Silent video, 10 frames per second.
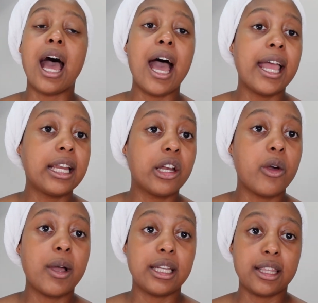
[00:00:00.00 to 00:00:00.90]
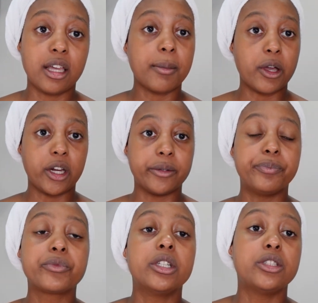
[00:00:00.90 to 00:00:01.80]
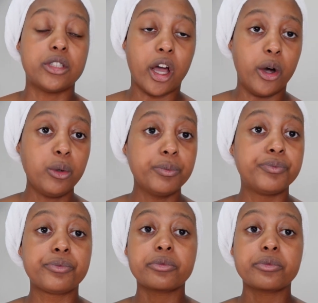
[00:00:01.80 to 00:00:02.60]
I didn't know anything about it. So